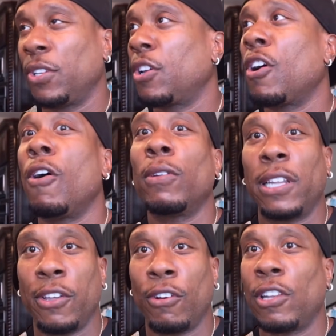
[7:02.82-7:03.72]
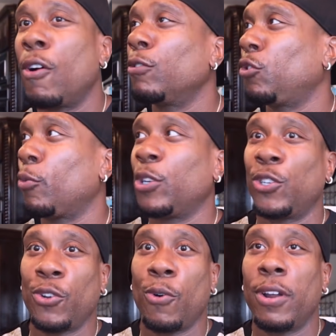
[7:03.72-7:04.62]
was a cult leader. Long story
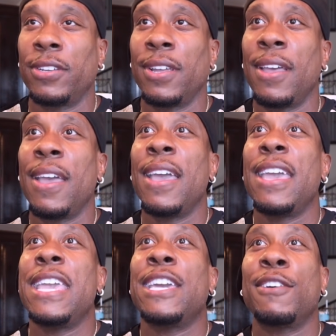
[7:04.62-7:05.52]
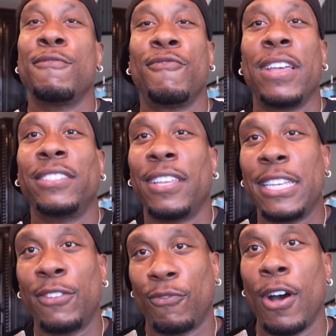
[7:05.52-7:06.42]
short, he convinced
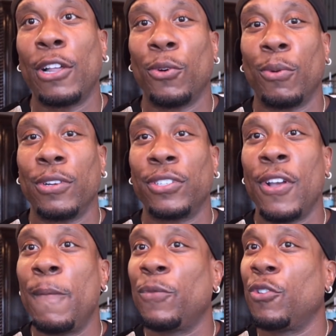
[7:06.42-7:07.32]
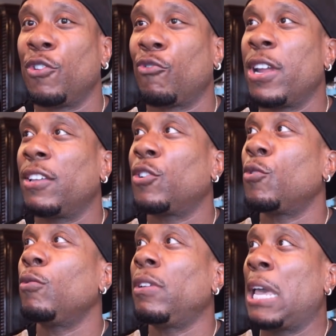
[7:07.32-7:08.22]
his followers to drink
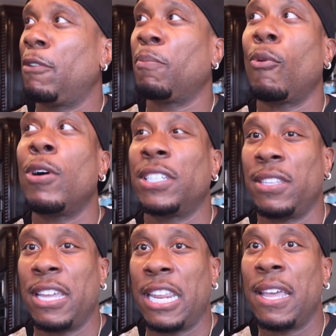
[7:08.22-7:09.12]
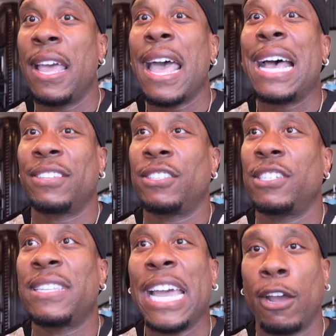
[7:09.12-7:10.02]
Kool Aid with poison in it as if
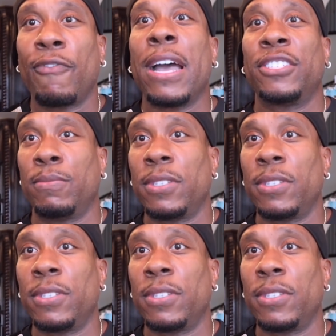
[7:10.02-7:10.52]
to sacrifice